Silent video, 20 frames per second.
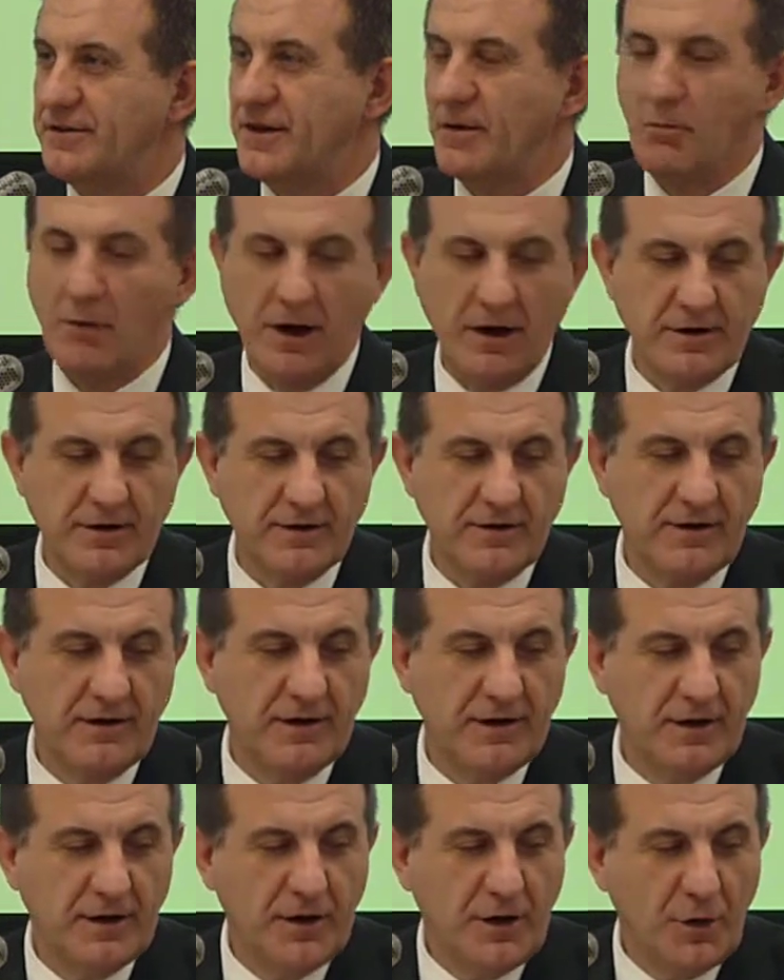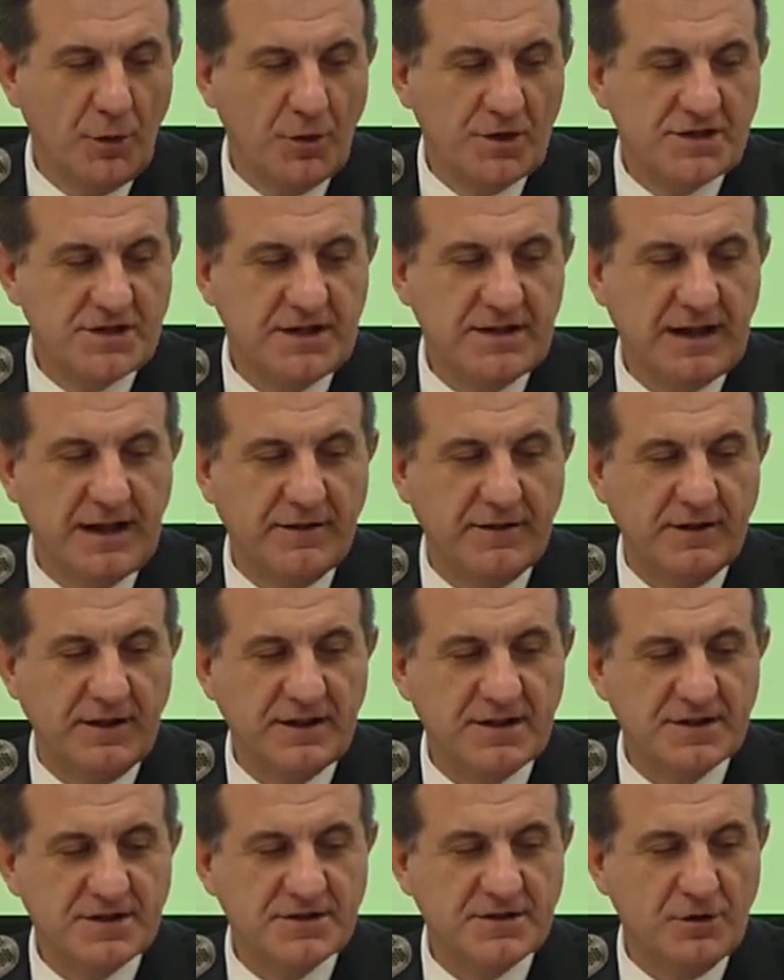the model, we see that
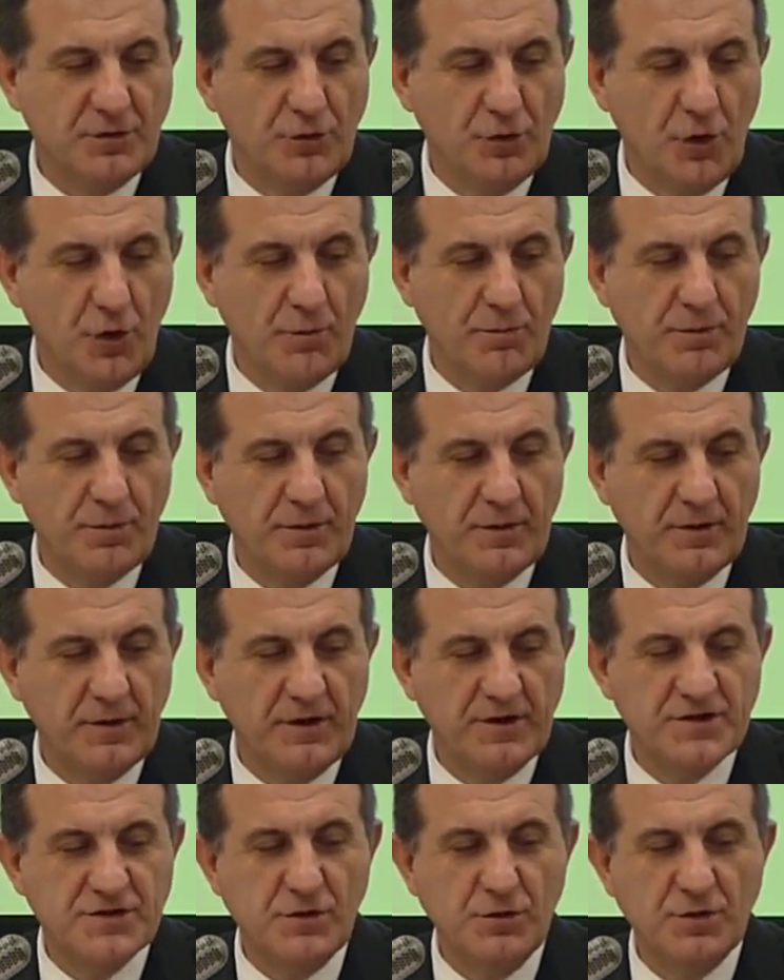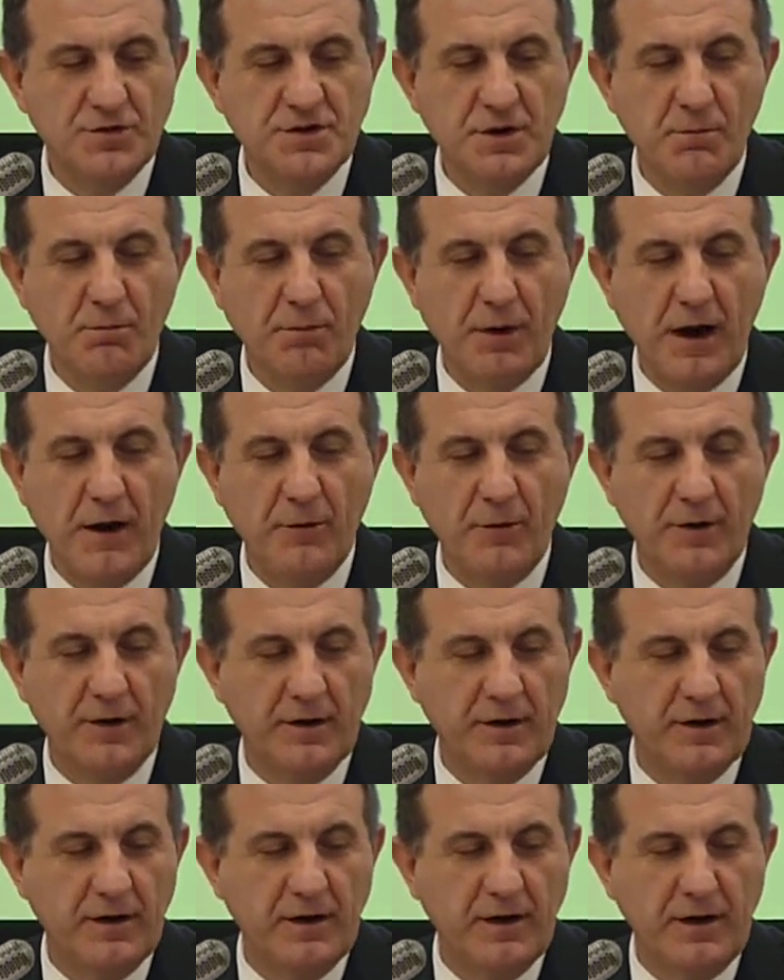this group is losing power
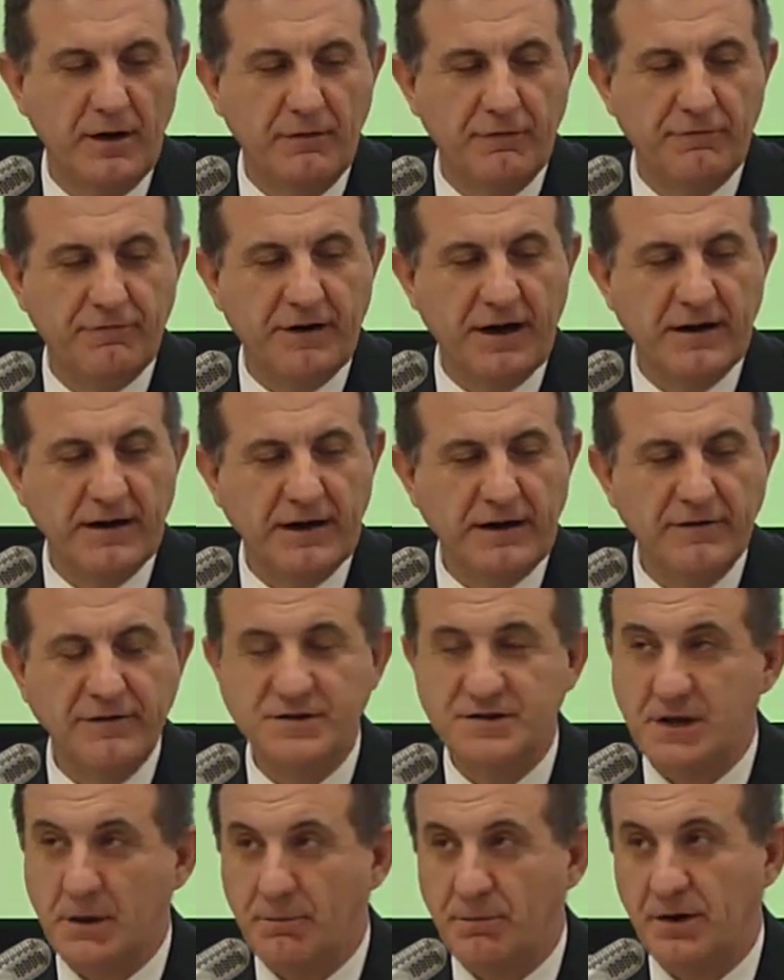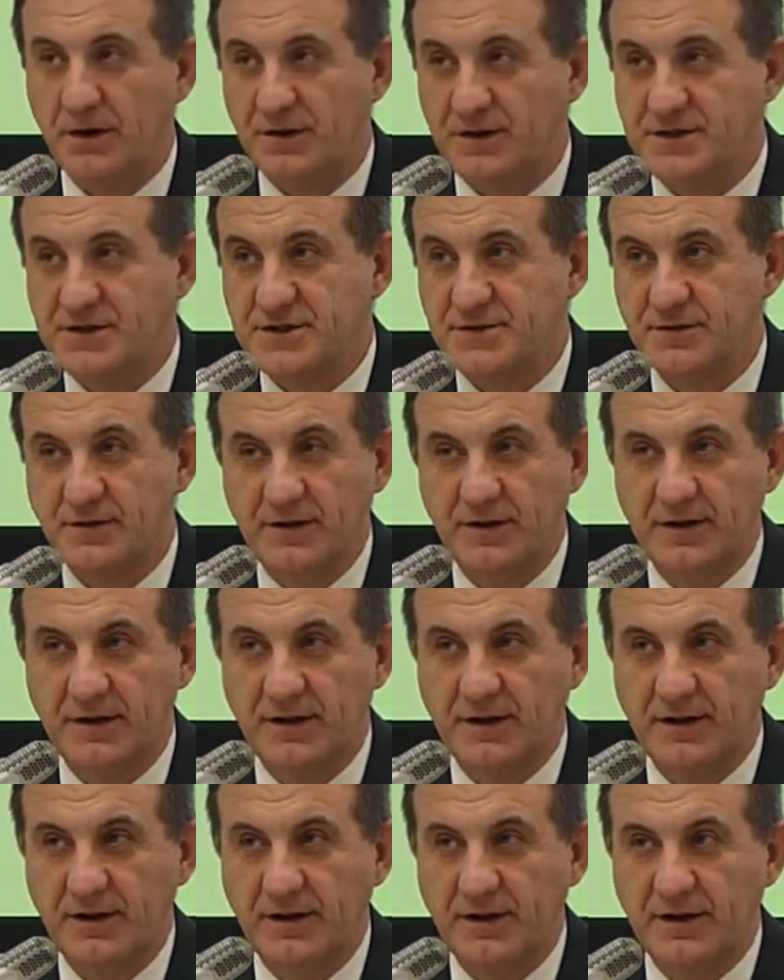and finally disappears.
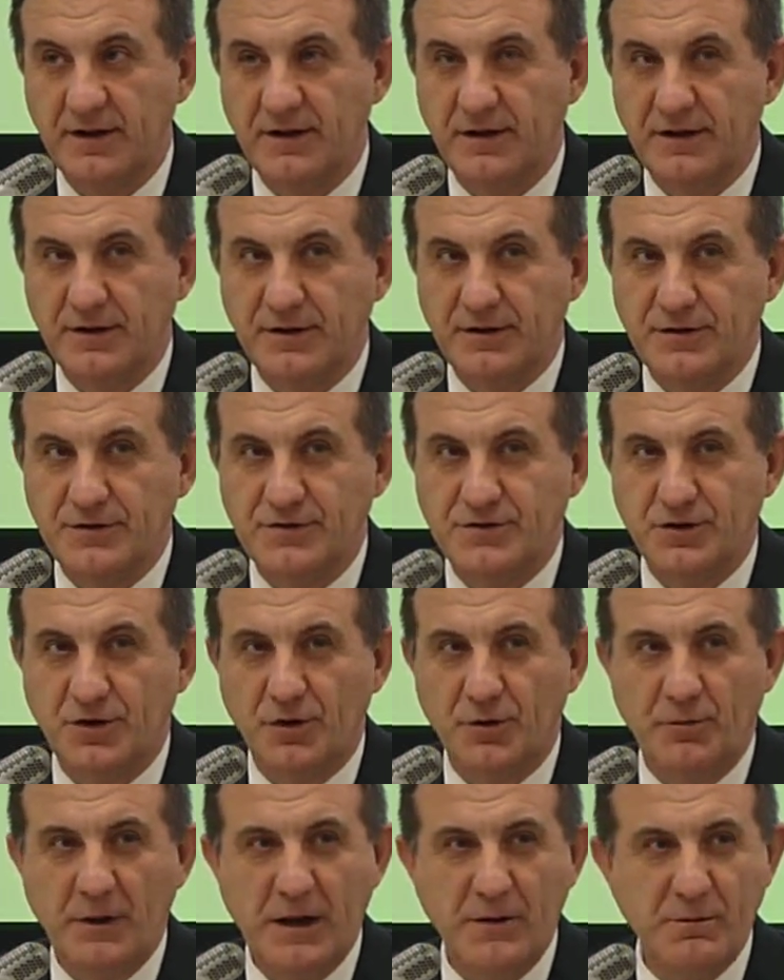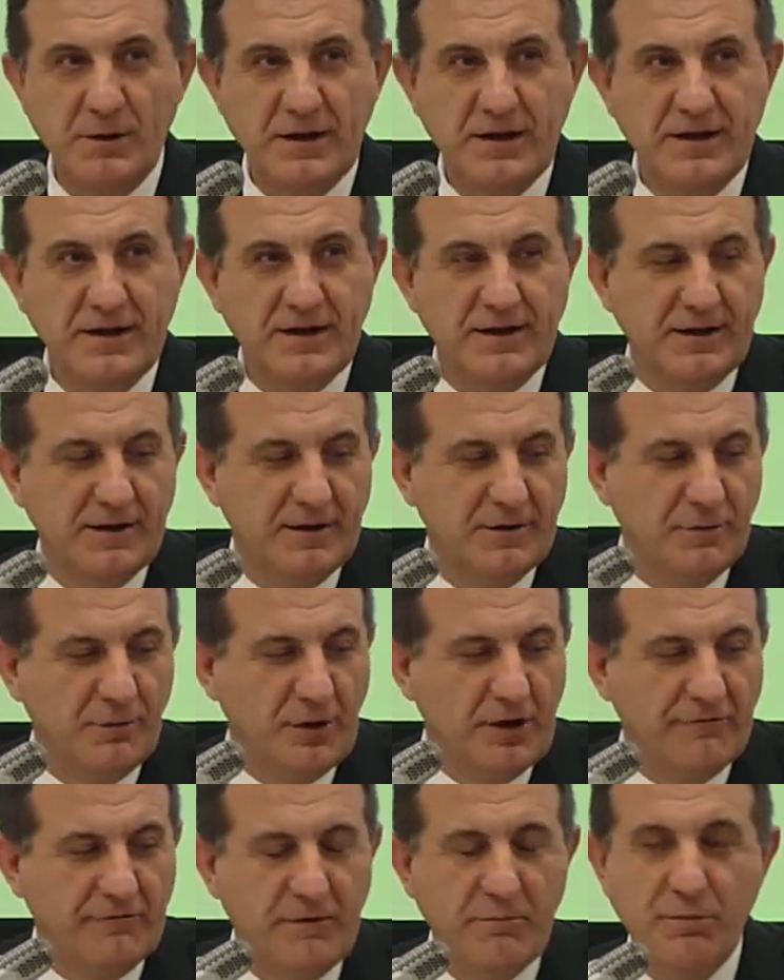So maybe
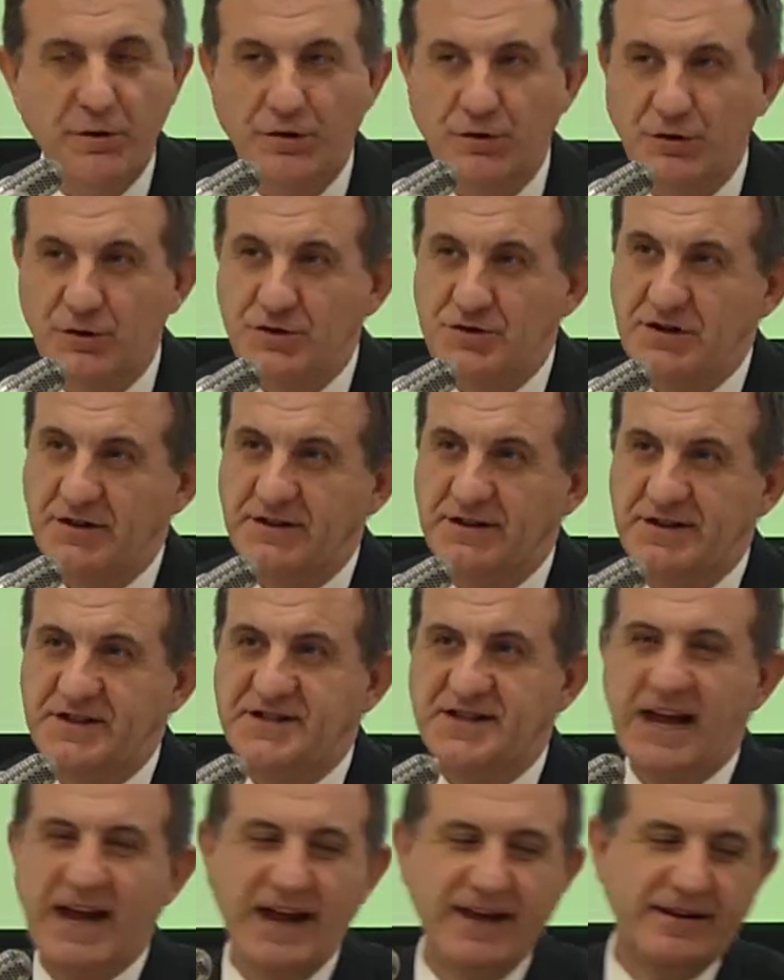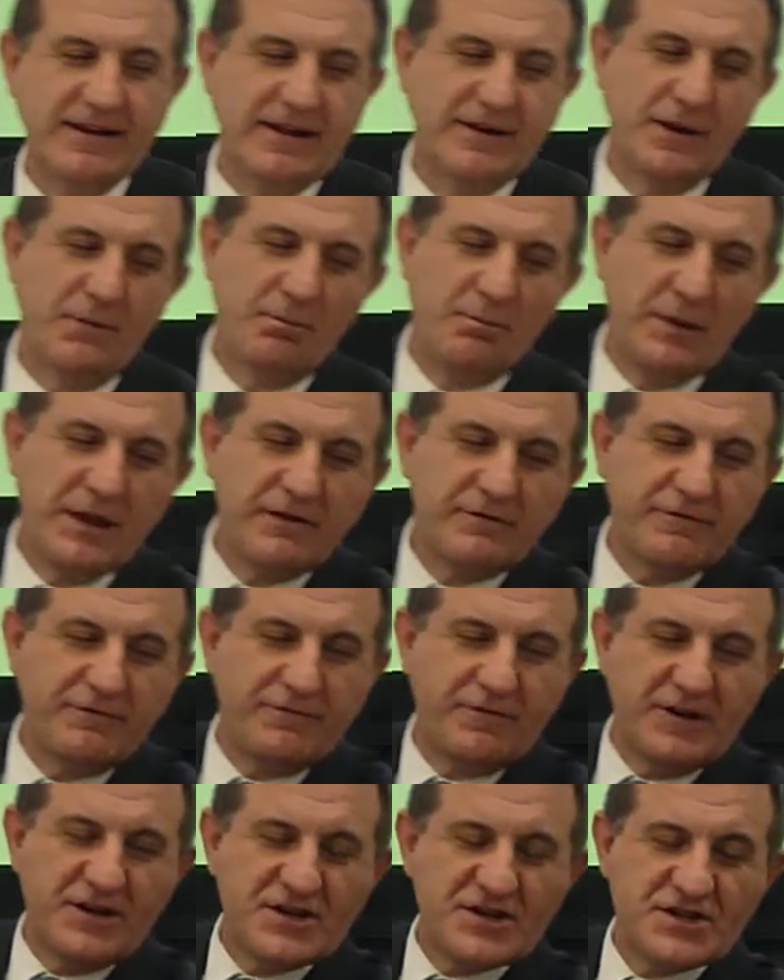we are reproducing the saying that the big
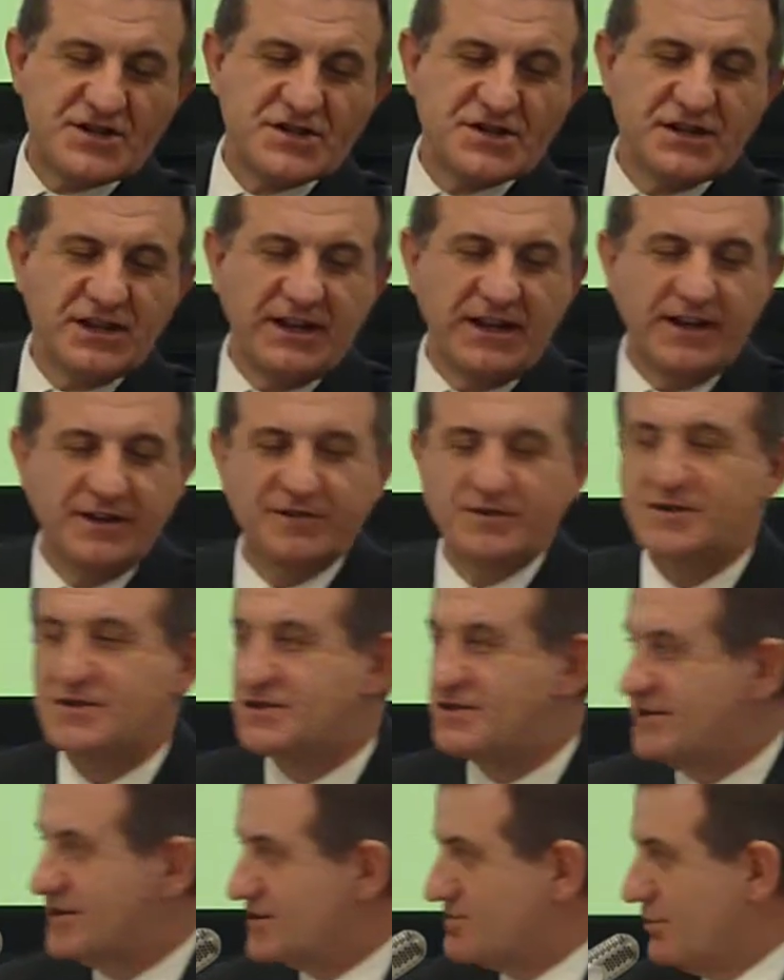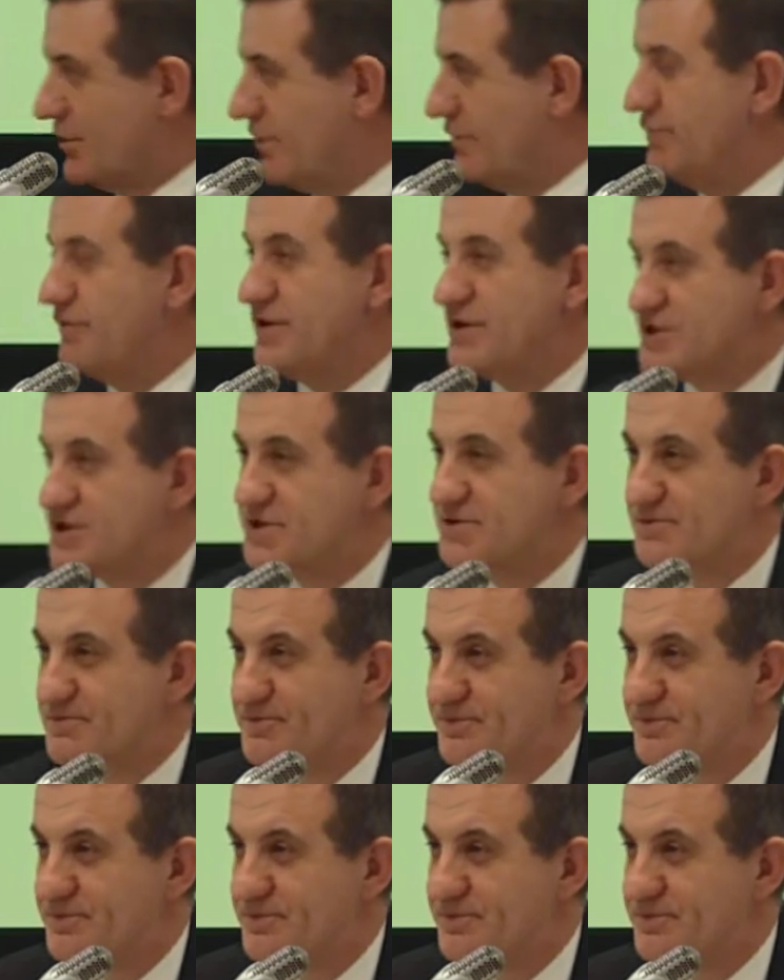fish eats the small fish,